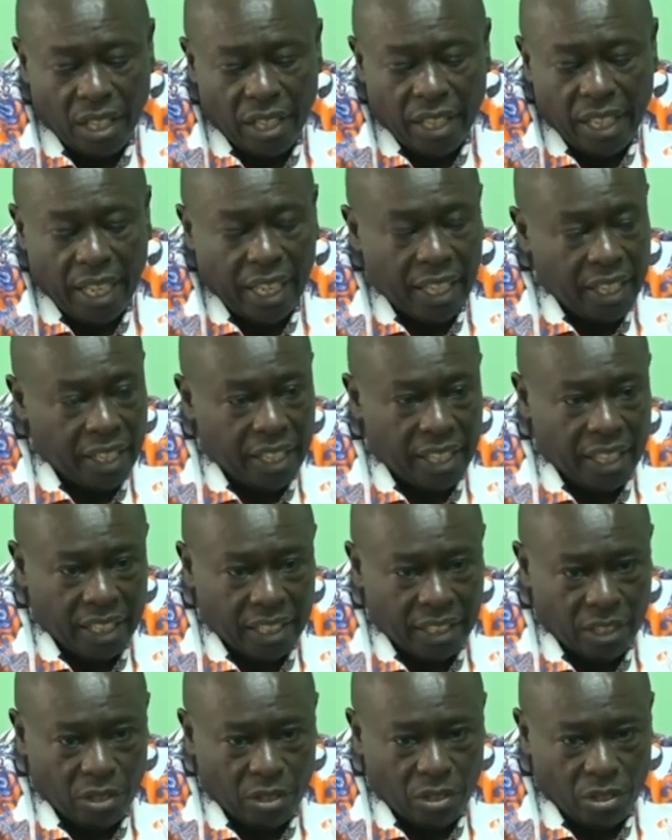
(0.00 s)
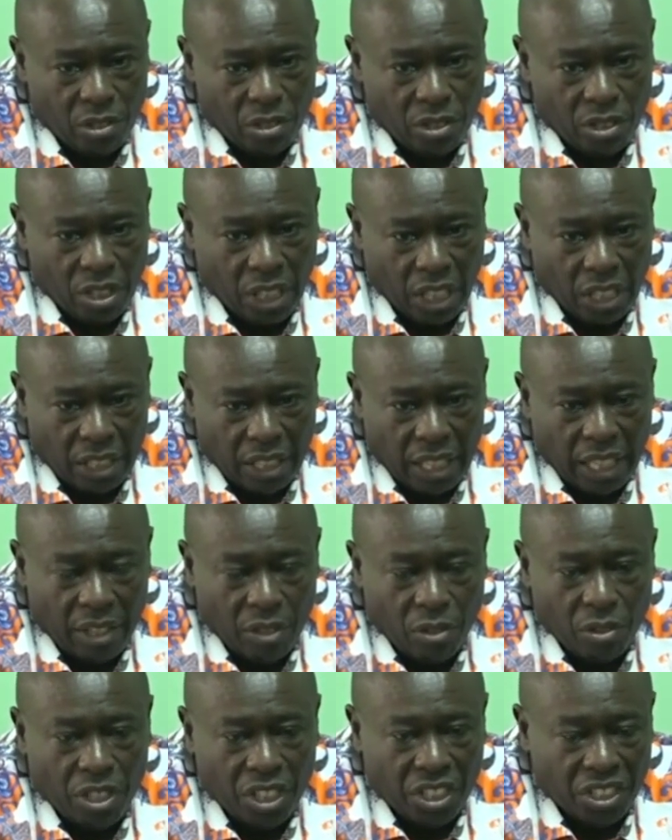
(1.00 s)
there are areas that are
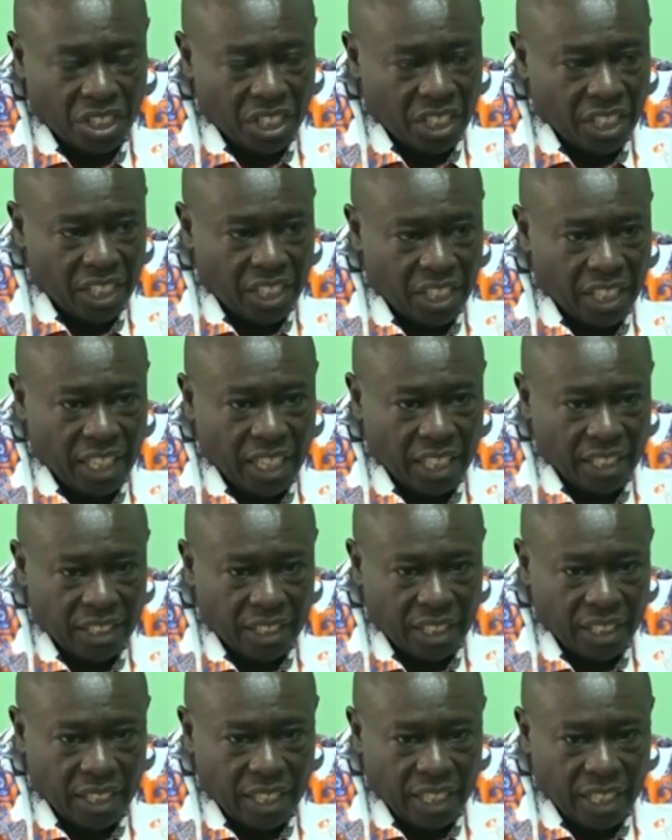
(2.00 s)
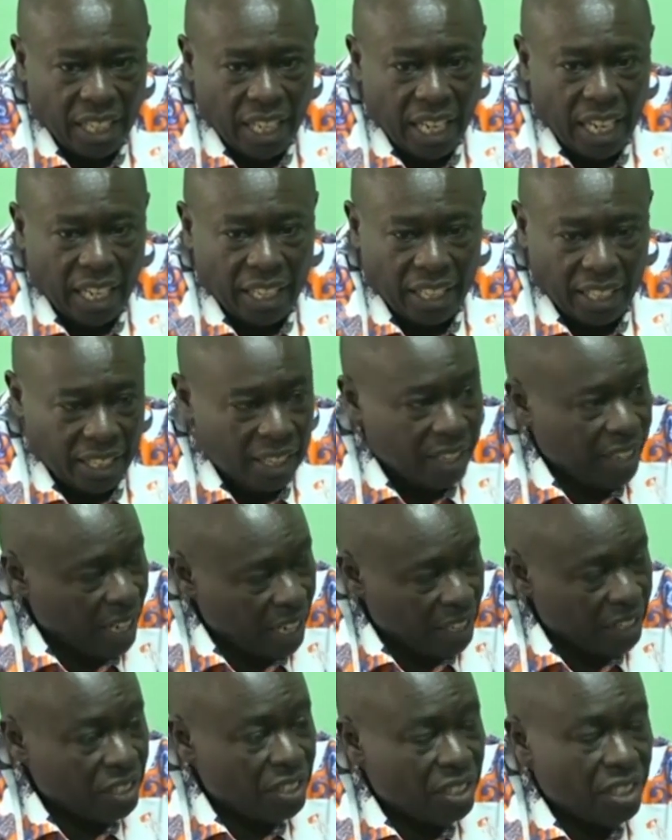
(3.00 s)
not designated as uh, arid
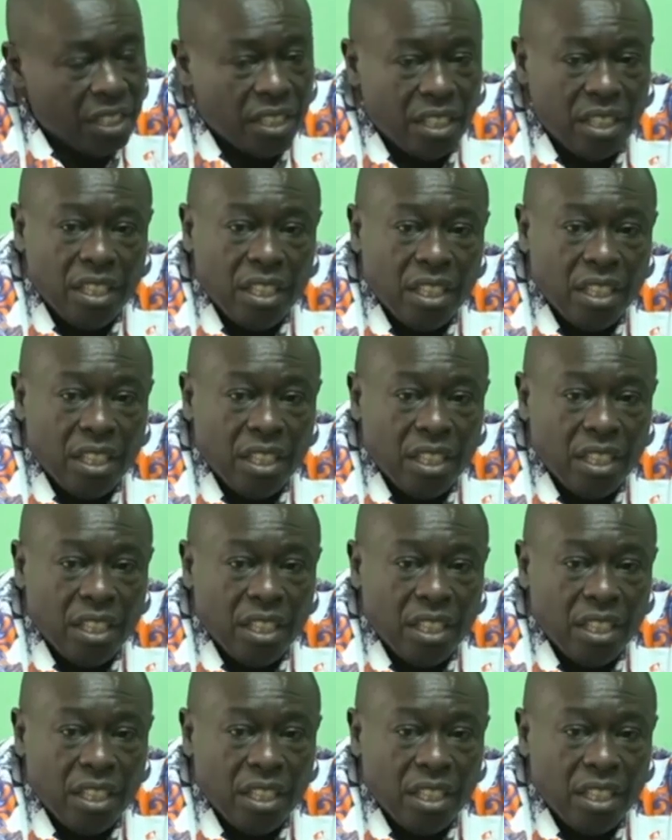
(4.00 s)
lands